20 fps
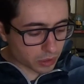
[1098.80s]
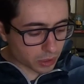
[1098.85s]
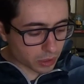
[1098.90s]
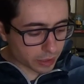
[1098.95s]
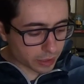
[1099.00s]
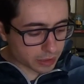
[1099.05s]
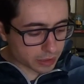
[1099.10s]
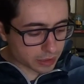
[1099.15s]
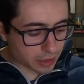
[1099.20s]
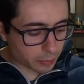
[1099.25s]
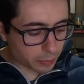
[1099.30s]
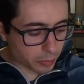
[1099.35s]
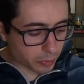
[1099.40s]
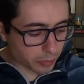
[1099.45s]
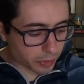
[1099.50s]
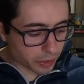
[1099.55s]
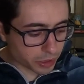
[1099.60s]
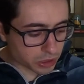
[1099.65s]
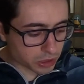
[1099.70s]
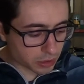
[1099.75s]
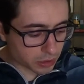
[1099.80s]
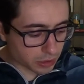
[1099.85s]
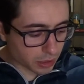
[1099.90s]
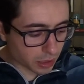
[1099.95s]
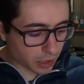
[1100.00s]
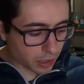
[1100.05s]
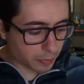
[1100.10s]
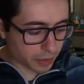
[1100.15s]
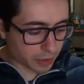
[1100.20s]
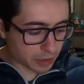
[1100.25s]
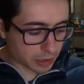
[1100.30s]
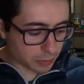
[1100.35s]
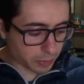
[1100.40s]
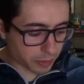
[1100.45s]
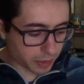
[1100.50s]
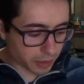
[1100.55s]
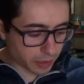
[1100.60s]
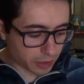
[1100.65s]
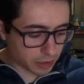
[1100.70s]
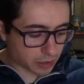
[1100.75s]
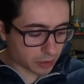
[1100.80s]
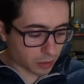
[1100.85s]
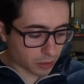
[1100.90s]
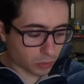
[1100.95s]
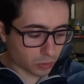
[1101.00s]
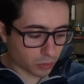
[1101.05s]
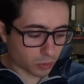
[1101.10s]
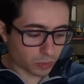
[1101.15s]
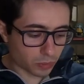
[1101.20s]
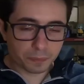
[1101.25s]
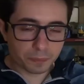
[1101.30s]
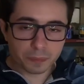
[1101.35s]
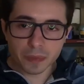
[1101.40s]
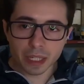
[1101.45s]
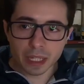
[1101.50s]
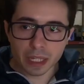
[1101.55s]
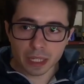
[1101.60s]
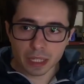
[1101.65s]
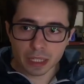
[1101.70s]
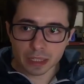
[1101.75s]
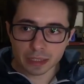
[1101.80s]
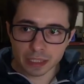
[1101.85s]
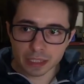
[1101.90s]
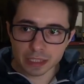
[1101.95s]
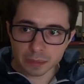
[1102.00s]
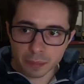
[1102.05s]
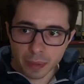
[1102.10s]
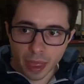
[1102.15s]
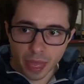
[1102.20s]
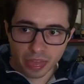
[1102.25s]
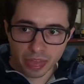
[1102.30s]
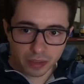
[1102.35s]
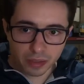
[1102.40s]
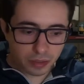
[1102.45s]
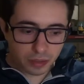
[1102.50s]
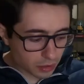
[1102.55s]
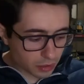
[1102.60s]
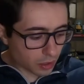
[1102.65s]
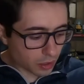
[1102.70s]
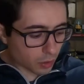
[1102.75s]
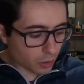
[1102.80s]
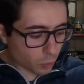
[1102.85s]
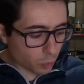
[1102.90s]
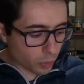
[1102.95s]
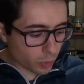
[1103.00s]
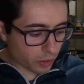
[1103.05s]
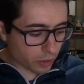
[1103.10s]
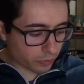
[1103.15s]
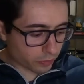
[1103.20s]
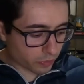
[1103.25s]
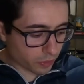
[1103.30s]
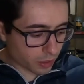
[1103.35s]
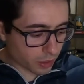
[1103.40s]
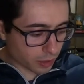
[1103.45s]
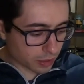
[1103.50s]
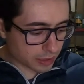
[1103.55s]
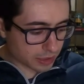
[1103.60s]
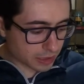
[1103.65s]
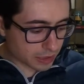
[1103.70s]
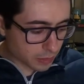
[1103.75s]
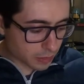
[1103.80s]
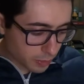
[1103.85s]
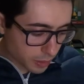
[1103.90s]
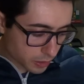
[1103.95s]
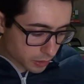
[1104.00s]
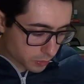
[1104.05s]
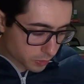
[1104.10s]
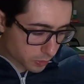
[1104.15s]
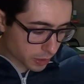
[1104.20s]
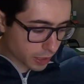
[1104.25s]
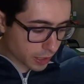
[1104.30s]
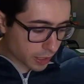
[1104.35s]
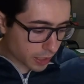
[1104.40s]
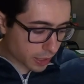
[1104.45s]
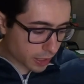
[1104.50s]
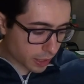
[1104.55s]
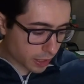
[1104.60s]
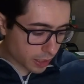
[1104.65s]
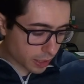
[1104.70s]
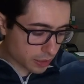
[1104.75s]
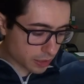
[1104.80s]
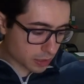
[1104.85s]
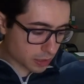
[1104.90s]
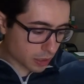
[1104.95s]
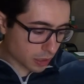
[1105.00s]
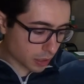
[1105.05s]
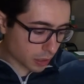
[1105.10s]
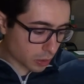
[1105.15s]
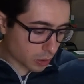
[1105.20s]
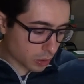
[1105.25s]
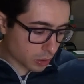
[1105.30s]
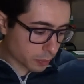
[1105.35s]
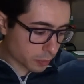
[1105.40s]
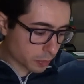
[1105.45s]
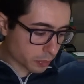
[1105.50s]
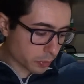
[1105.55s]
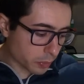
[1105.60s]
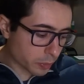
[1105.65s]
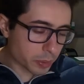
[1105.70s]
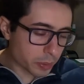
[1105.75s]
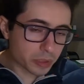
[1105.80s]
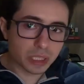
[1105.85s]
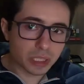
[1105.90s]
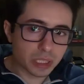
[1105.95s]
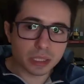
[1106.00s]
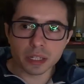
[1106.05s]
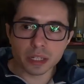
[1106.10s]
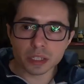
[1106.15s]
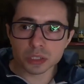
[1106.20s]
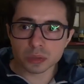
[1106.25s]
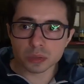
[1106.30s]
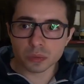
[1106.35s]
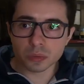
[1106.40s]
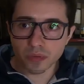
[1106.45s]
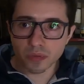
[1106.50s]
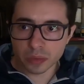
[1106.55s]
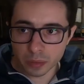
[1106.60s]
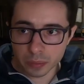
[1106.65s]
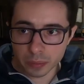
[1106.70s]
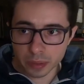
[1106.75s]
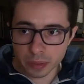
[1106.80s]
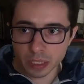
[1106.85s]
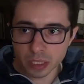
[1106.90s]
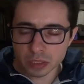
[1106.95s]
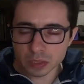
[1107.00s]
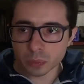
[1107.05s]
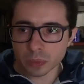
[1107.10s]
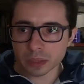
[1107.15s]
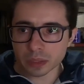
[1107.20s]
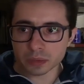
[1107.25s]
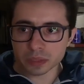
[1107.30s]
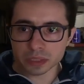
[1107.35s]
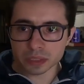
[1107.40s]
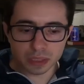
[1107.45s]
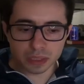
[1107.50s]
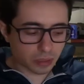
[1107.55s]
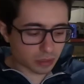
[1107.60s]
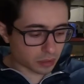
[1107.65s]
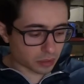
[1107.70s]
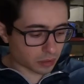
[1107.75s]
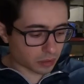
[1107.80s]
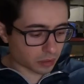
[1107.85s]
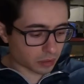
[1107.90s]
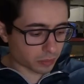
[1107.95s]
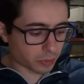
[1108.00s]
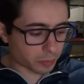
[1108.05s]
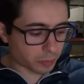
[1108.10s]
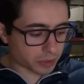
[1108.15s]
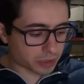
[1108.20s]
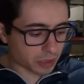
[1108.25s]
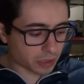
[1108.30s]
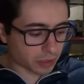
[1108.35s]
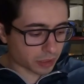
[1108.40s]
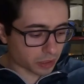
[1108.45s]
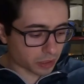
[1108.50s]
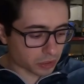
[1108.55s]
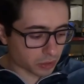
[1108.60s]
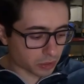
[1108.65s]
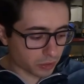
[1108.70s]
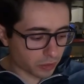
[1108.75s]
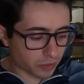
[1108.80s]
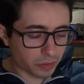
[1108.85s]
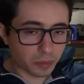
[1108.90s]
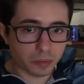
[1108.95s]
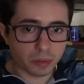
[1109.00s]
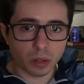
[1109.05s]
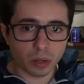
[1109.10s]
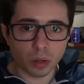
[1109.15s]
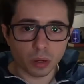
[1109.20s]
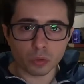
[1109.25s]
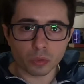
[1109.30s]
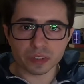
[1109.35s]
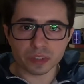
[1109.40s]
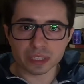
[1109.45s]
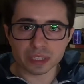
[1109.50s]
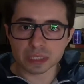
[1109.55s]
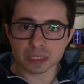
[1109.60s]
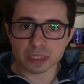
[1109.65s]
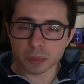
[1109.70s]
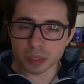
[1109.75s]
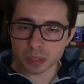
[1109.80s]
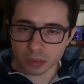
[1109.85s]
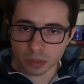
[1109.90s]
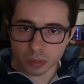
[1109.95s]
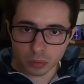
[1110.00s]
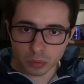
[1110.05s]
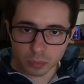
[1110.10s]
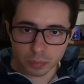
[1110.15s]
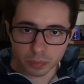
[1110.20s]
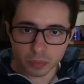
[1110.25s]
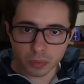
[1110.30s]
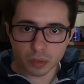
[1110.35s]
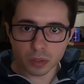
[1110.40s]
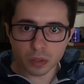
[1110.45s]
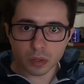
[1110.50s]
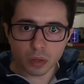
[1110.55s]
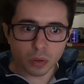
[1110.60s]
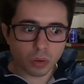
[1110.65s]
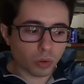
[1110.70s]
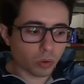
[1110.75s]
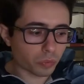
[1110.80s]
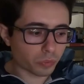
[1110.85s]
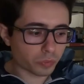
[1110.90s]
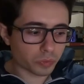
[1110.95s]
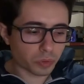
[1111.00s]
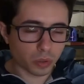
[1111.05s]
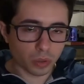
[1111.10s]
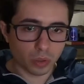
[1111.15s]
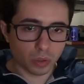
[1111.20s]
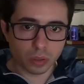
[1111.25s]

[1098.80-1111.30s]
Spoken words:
separation in time and space, or this method, with symmetry is group representation theory. So when you start the representation theory of the symmetry group of your